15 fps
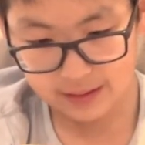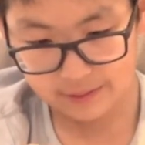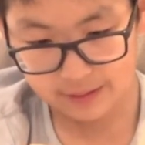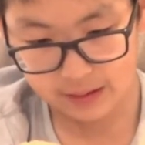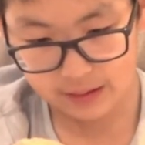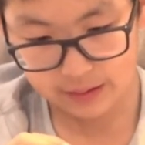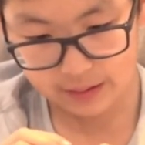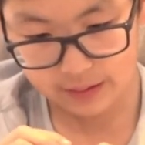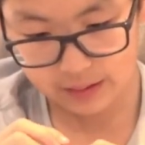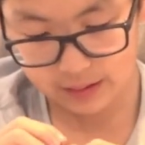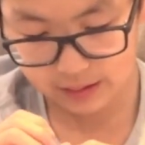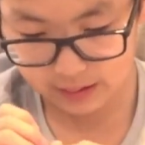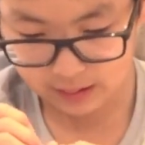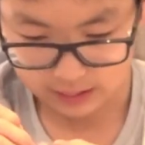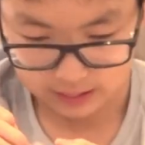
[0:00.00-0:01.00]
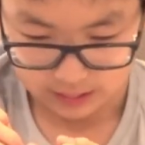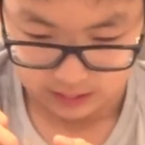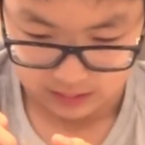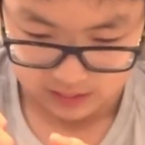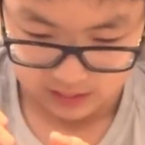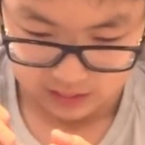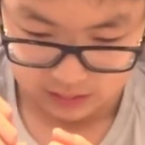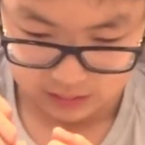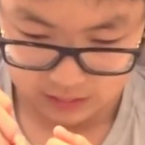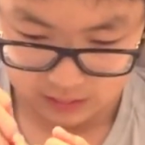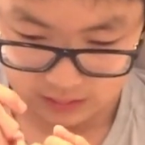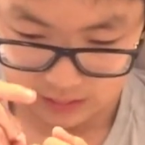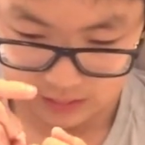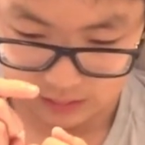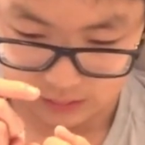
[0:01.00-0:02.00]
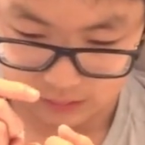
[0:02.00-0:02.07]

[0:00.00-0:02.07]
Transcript: of the Kohathites and the